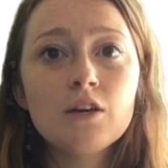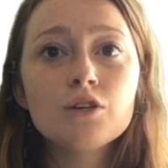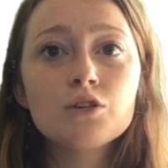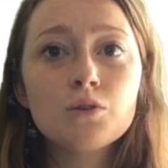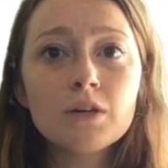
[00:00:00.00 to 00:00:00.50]

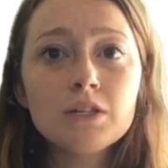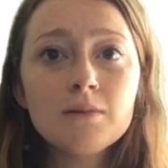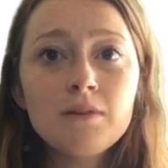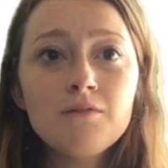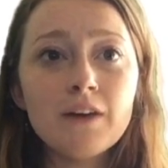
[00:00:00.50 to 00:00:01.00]
Short-term
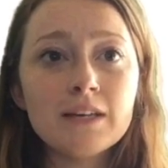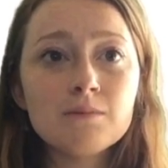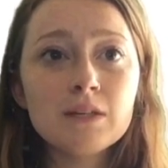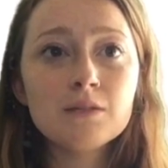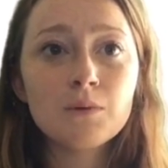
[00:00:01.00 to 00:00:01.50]

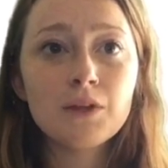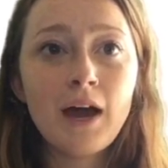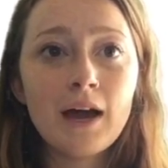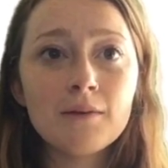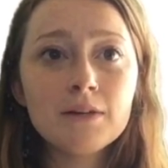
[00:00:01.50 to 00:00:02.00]
investments with
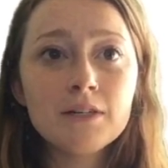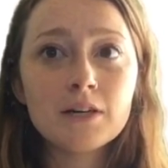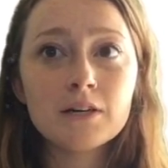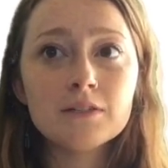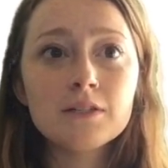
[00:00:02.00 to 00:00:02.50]
high
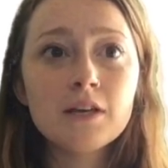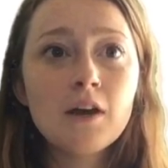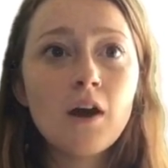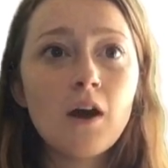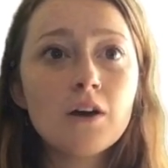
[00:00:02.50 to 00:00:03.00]
returns
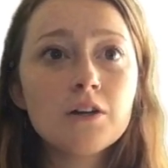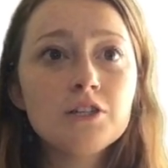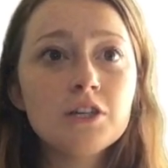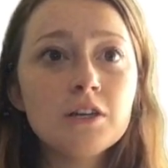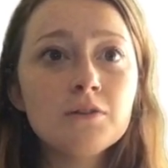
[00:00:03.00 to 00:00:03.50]
are
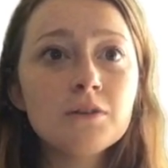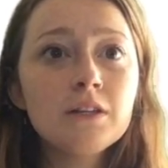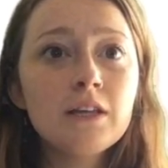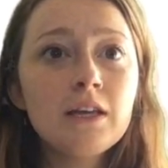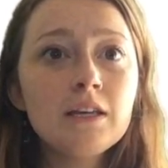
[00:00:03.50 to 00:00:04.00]

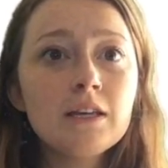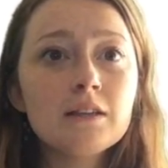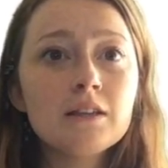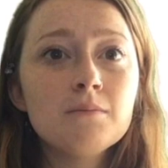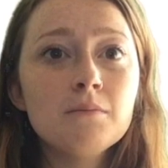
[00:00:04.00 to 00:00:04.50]
generally
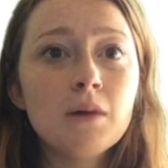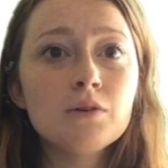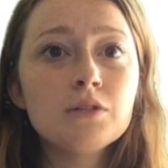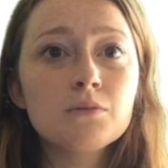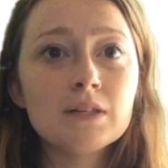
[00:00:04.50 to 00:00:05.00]
the
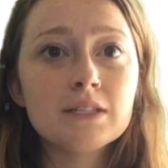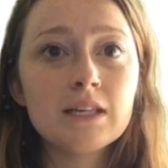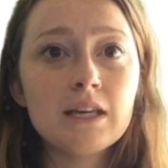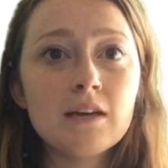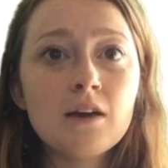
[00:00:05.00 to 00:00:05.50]
most
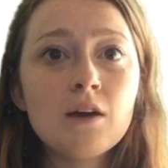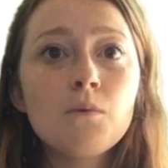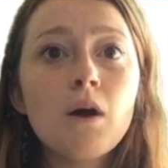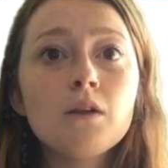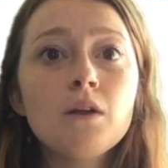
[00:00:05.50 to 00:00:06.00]
risky,
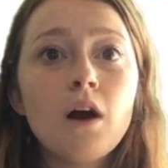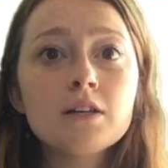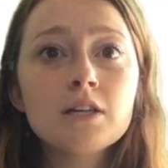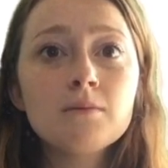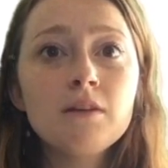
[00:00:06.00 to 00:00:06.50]
while
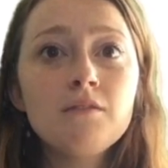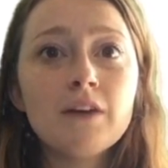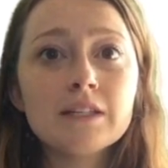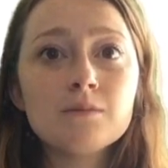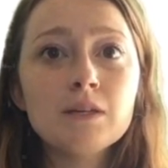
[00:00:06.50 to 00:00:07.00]
long-term
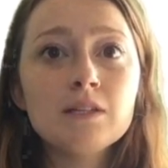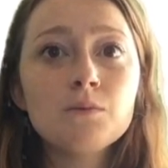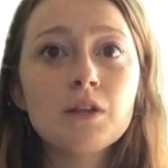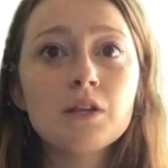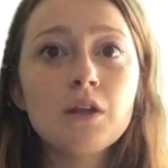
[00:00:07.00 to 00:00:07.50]
investments
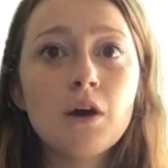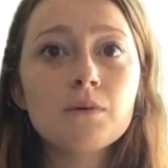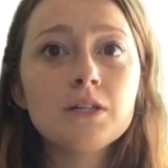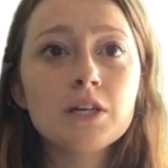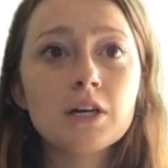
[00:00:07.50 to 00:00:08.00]
with low
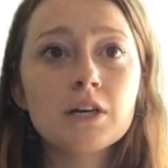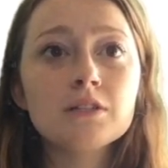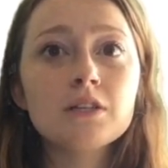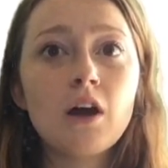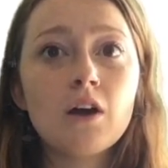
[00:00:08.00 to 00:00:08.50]

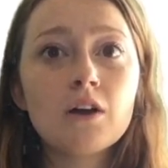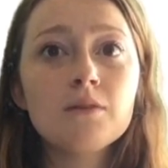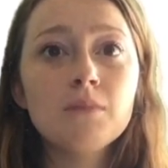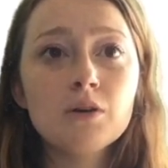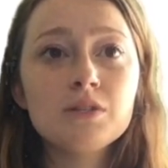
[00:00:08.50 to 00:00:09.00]
returns are the
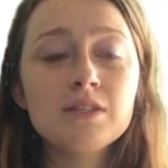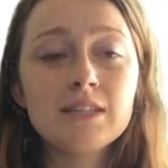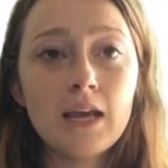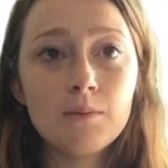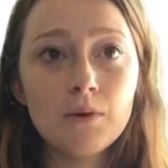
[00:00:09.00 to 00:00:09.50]
most
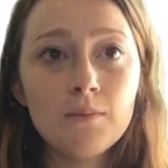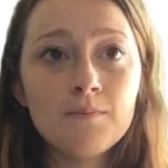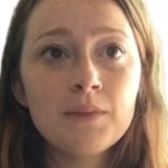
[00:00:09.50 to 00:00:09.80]
stable.